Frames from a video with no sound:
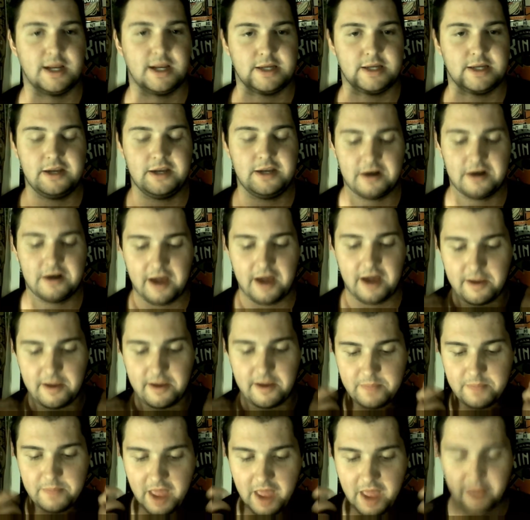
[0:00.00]
18, and
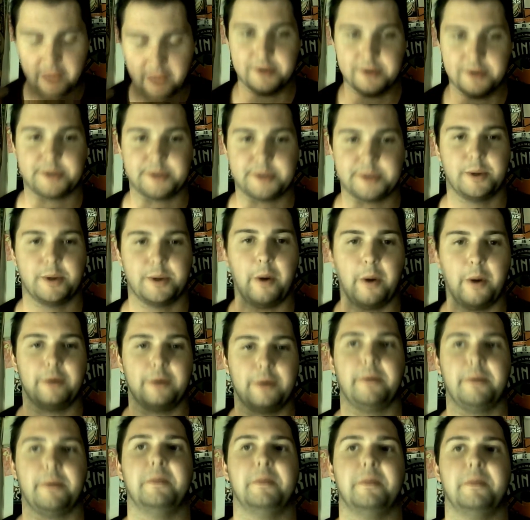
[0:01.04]
I had this
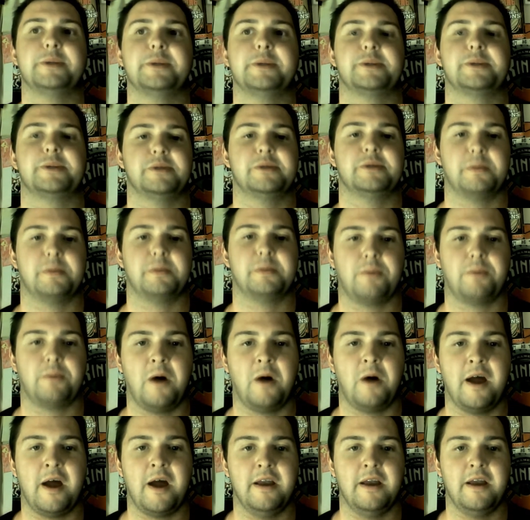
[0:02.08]
immense sense of
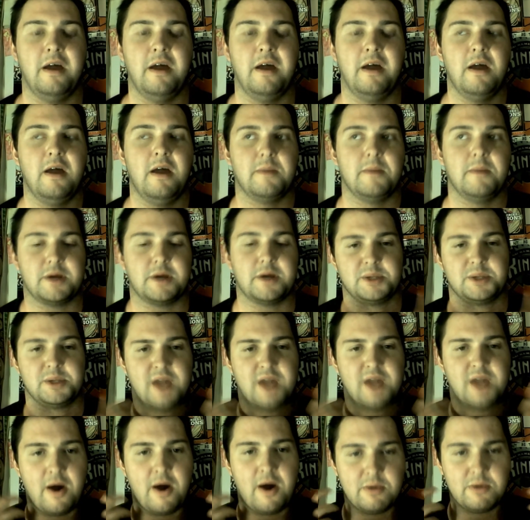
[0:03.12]
pride,
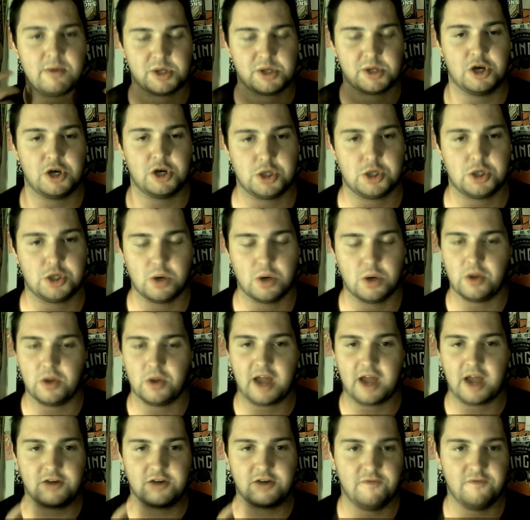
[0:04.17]
because now I was an
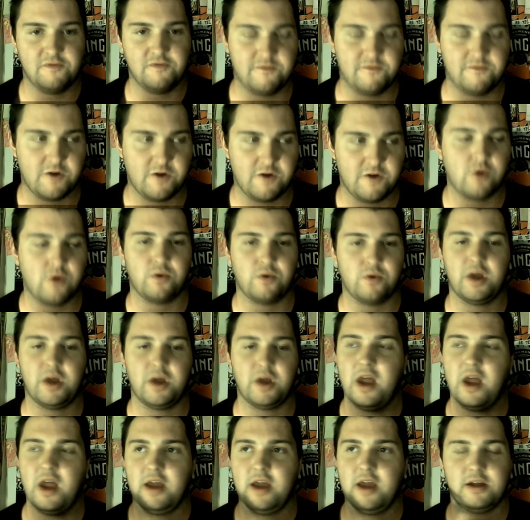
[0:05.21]
adult, I could vote,
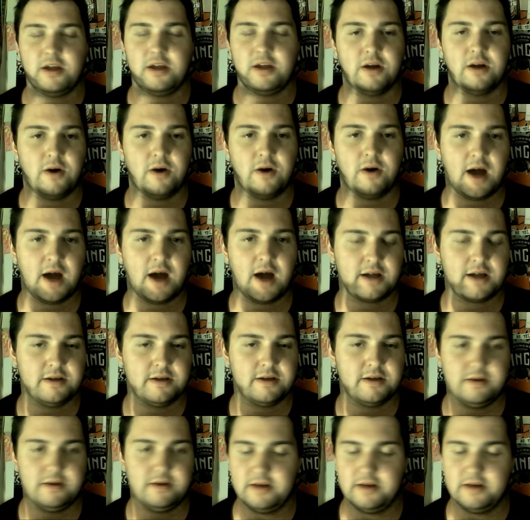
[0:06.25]
you know, I
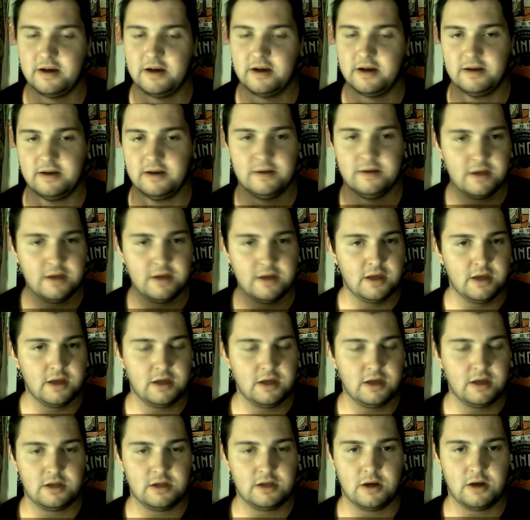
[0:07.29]
could,
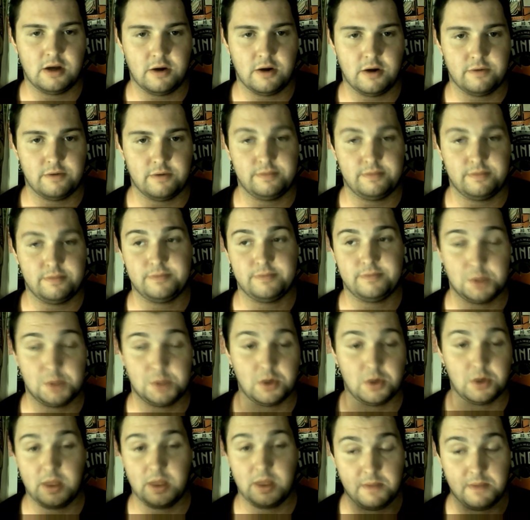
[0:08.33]

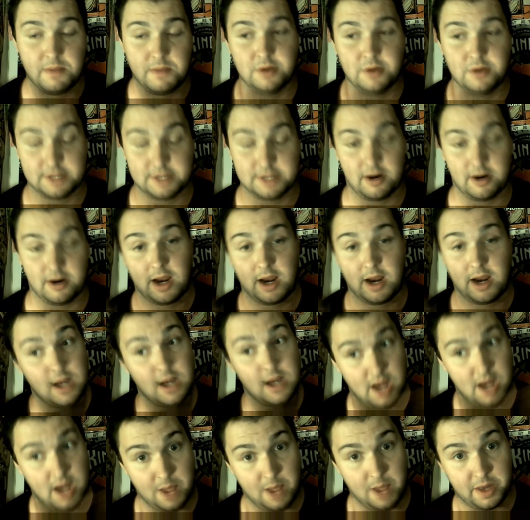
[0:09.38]
join the military.
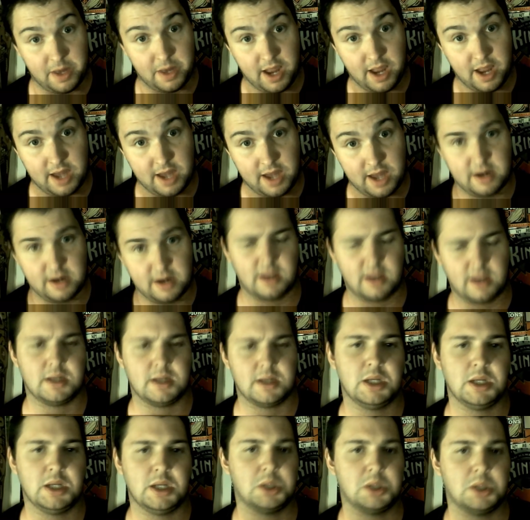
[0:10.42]
Not that I had any
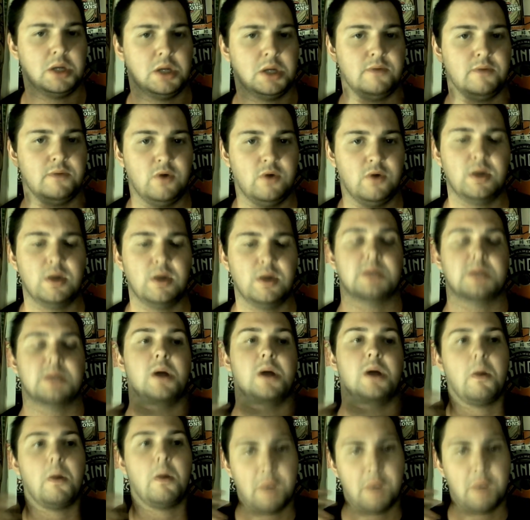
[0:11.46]
intention of doing
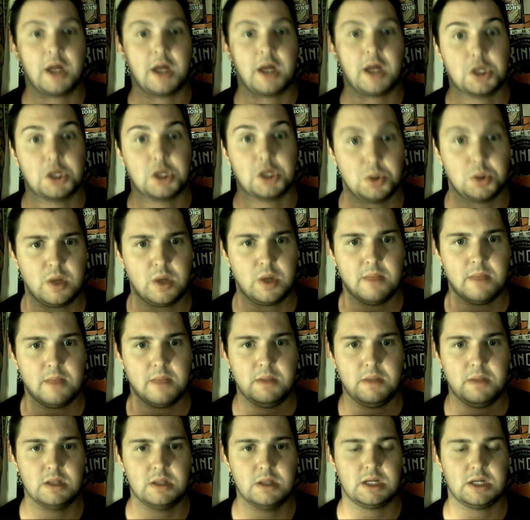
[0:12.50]
so, but I could join
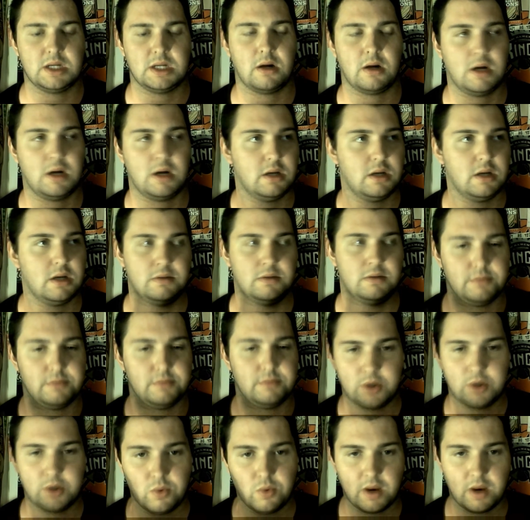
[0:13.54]
the military and
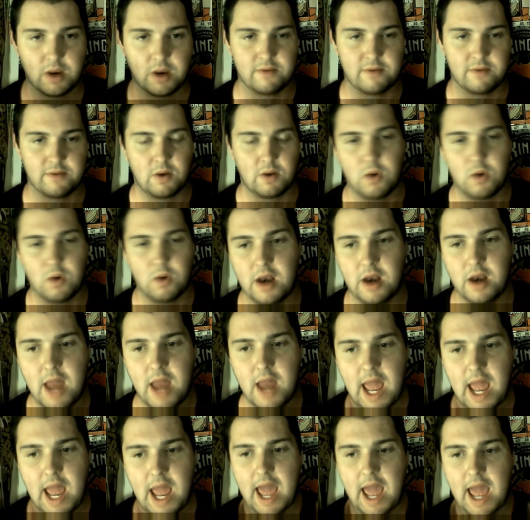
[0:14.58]
do whatever I wanted.
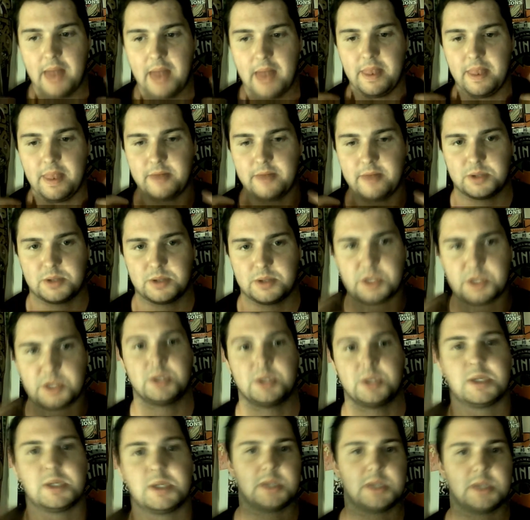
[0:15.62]
And there was
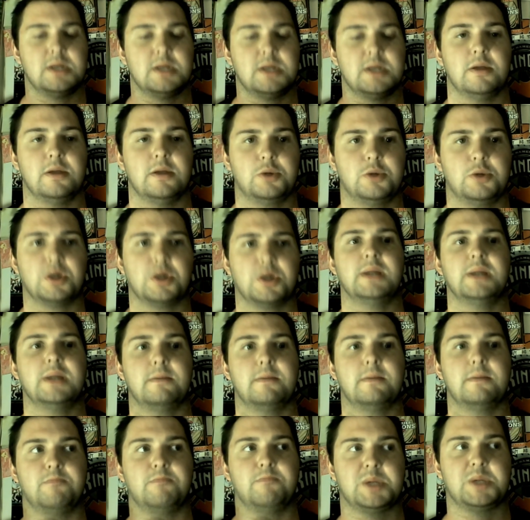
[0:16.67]
just this great
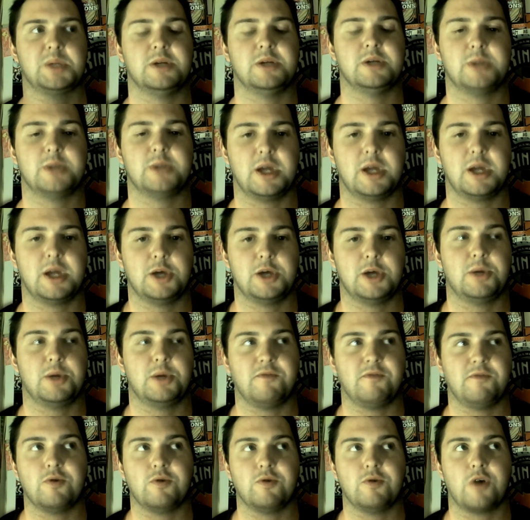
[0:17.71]
sense, I guess
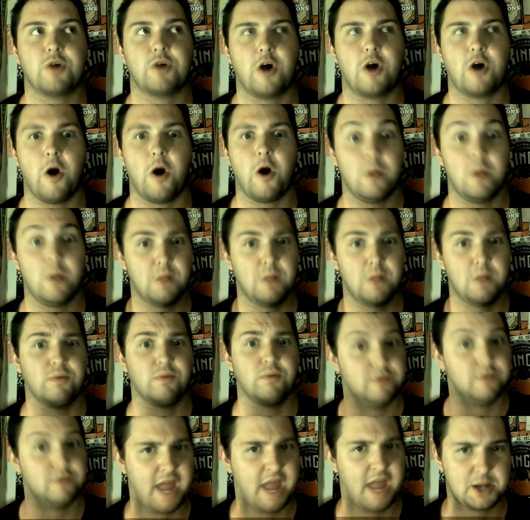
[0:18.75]
if you could call
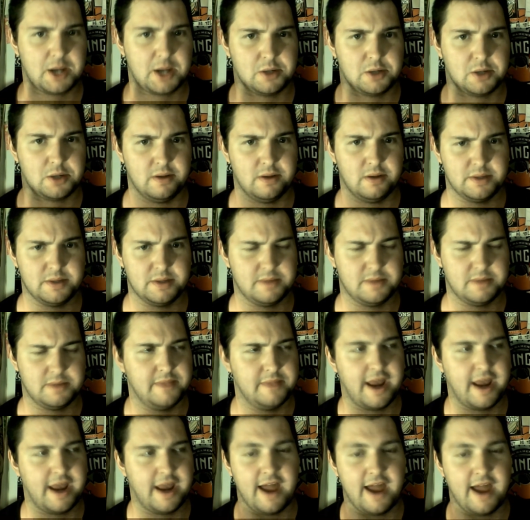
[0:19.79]
liberal
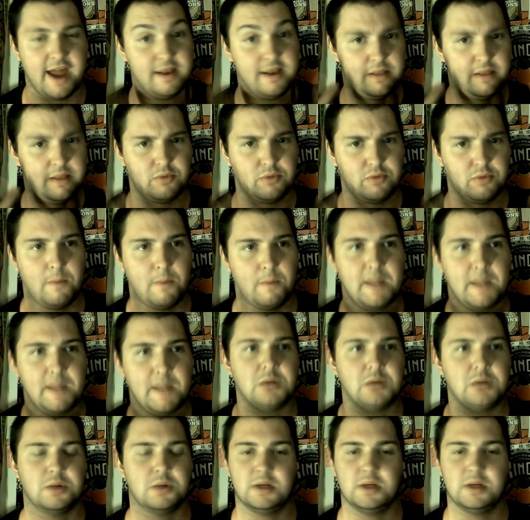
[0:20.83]
nationalism, that I had, and liberal
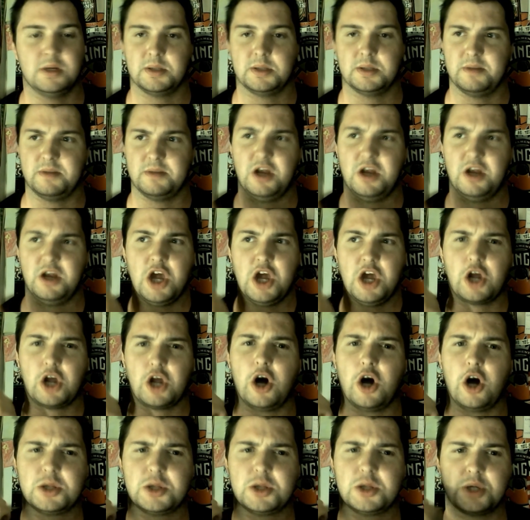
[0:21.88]
patriotism and
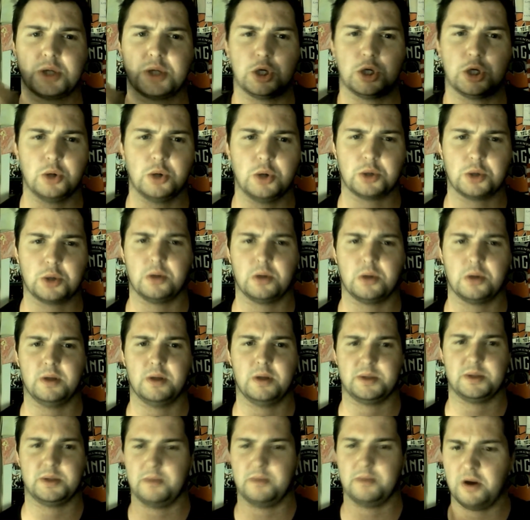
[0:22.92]

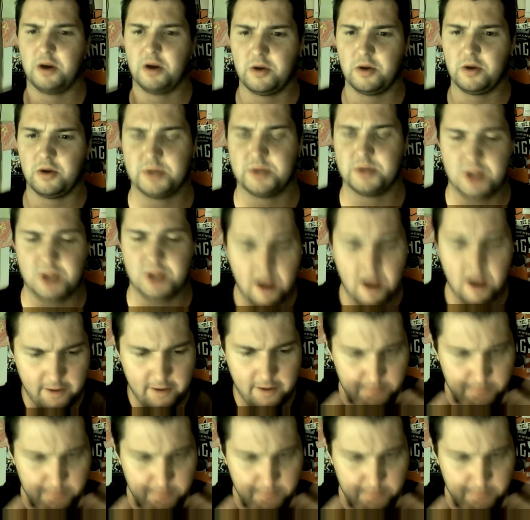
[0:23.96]
constitutionalism and all this